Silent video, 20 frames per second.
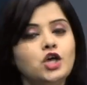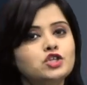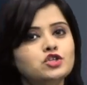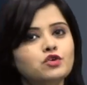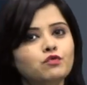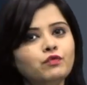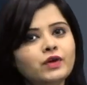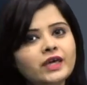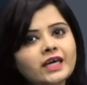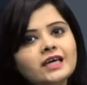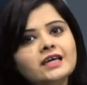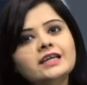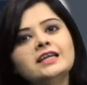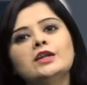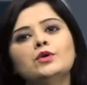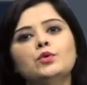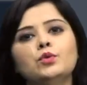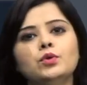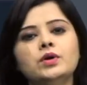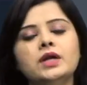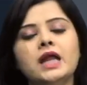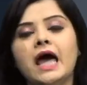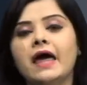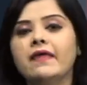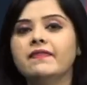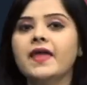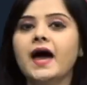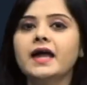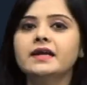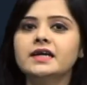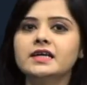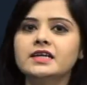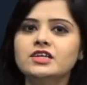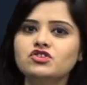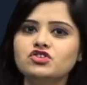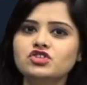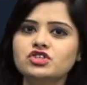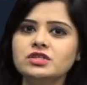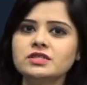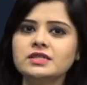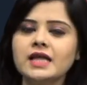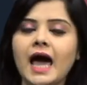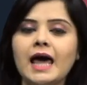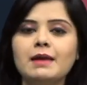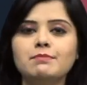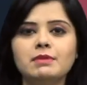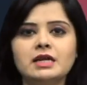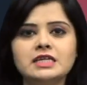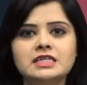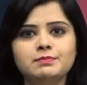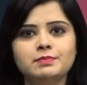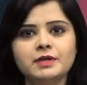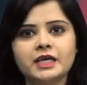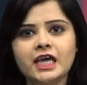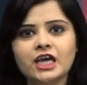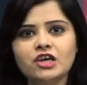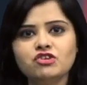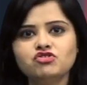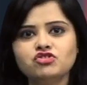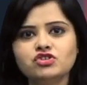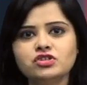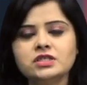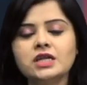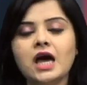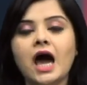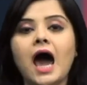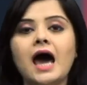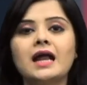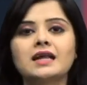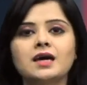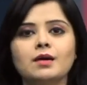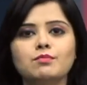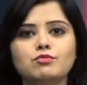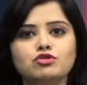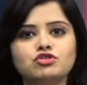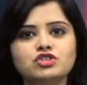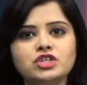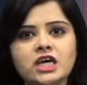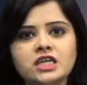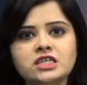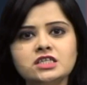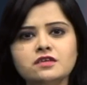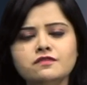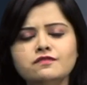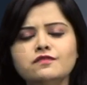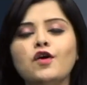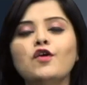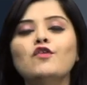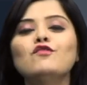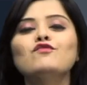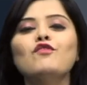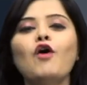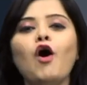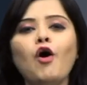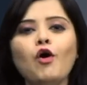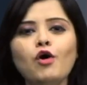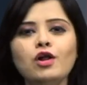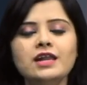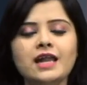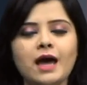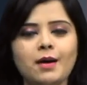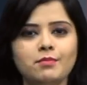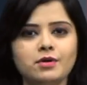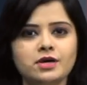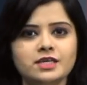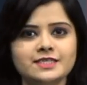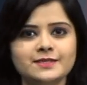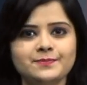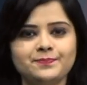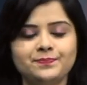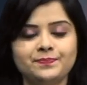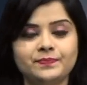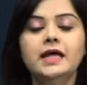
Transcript: So, we conclude that addition and multiplication are commutative for whole numbers.